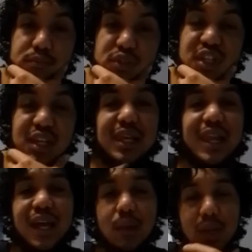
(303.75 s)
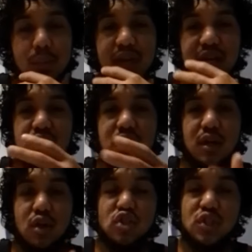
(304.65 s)
She didn't like me because
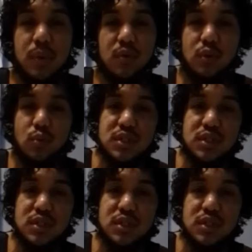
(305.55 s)
her spirit